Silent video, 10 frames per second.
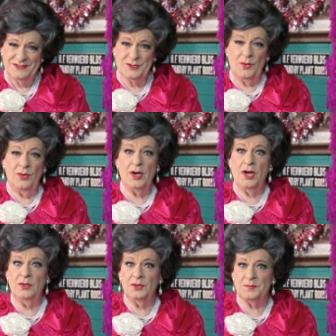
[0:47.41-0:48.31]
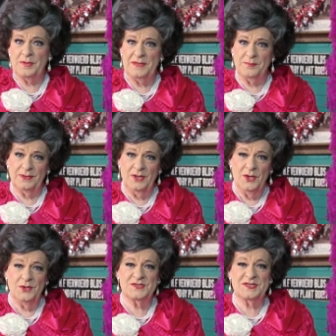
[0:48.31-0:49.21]
To all old people
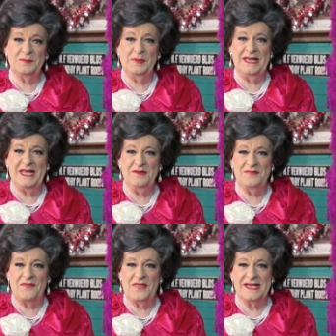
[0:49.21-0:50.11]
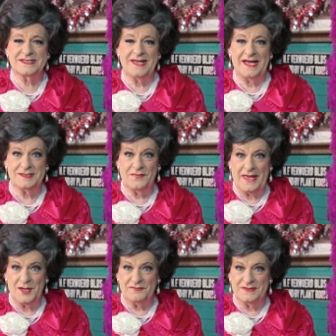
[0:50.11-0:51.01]
who still believe that there is light at
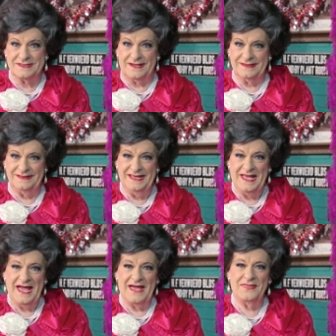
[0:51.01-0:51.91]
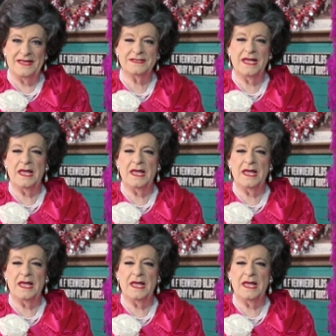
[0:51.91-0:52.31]
the end of a tunnel and that